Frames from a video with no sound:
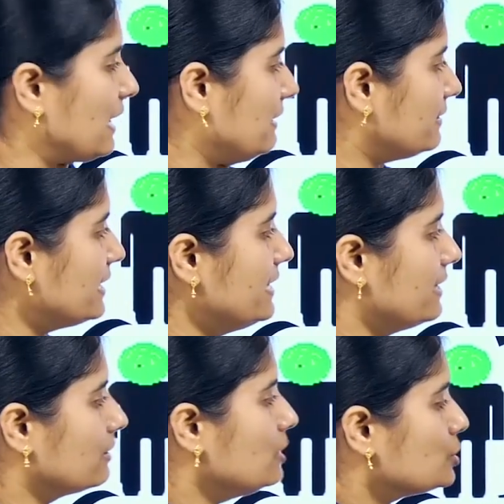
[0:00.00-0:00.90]
color
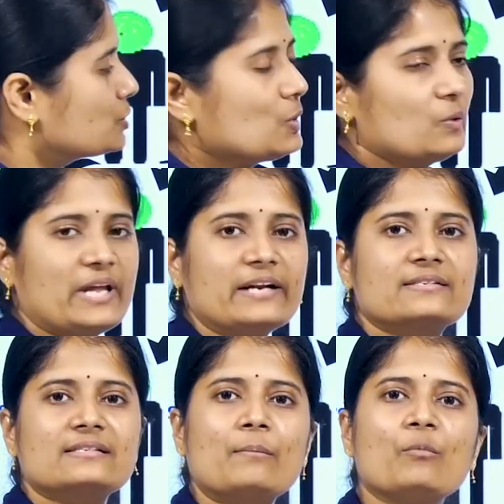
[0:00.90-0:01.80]
here. So that
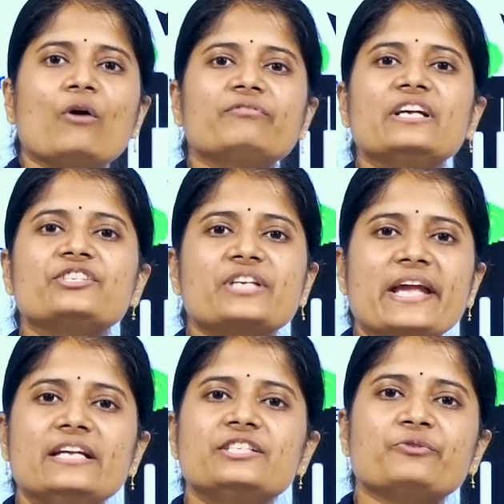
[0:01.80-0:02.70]
some of the
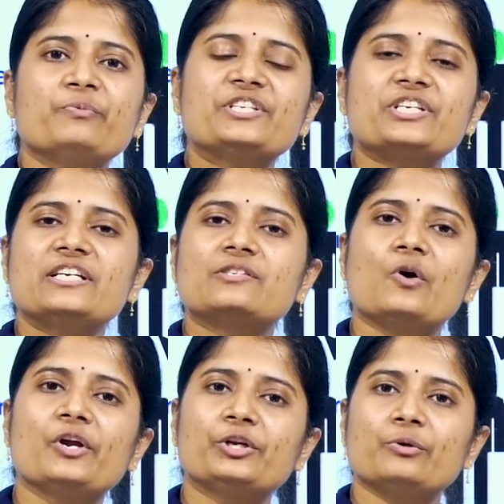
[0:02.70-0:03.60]
change which is
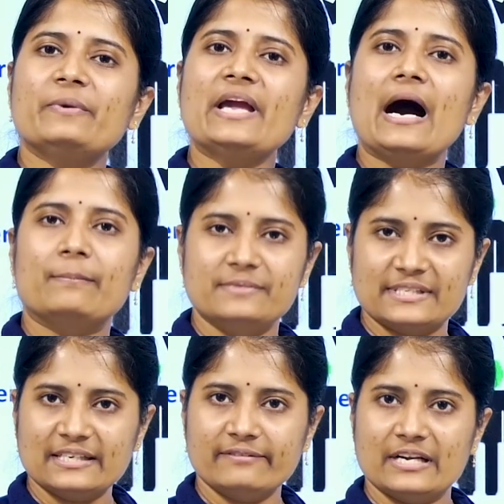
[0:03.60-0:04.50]
going to be
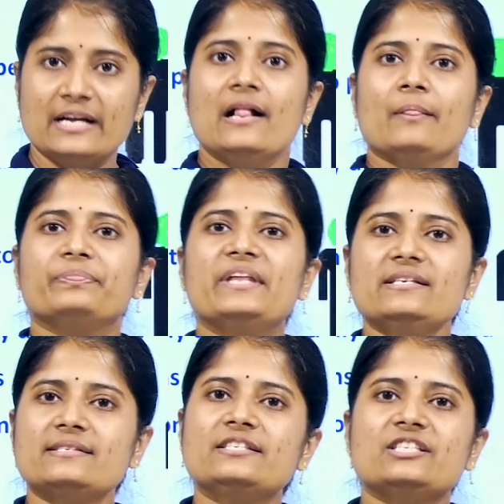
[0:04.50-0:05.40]
observed.
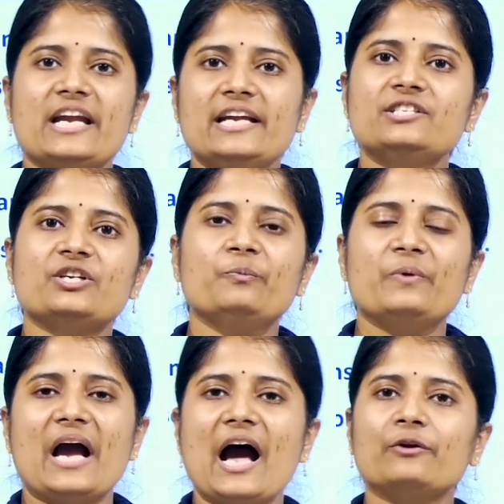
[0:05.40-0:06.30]
This change
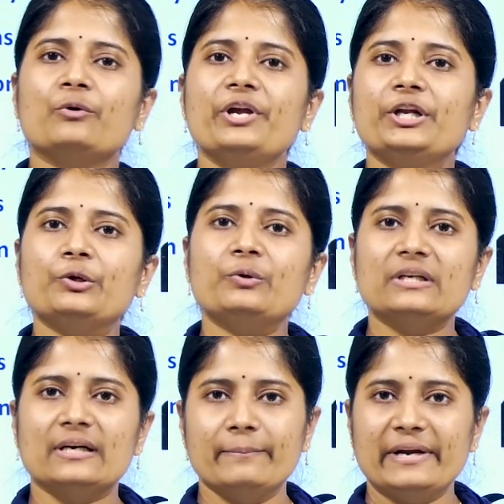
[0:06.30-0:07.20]
we are going to
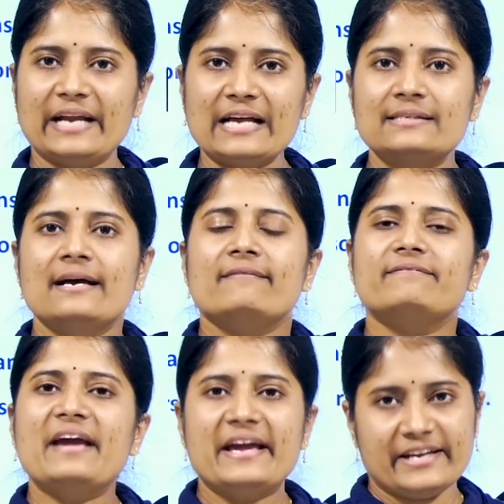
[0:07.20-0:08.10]
term it as
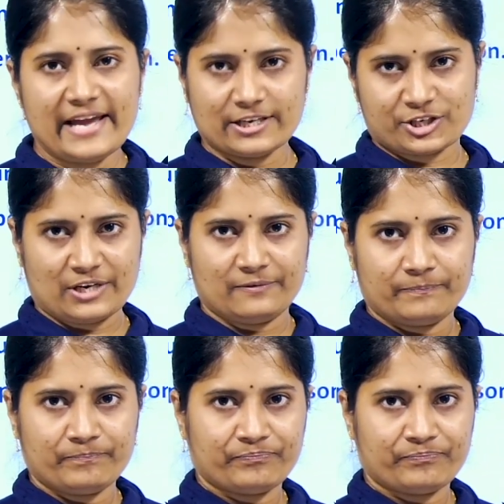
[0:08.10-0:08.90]
variation.